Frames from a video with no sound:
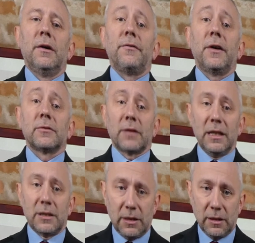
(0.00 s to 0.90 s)

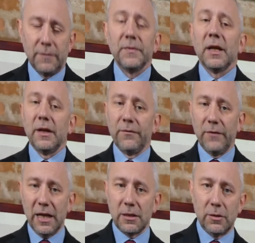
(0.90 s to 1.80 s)
Fundraising.
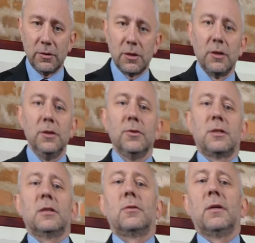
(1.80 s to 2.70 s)
Investors
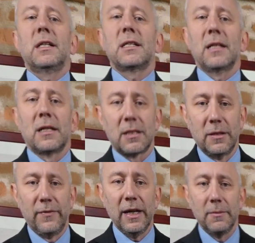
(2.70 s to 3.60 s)
use it to assess
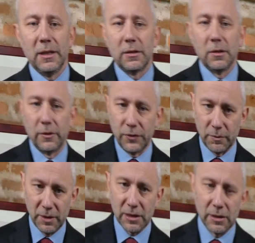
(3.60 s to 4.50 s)
the viability of
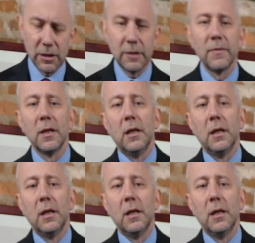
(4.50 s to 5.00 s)
your business.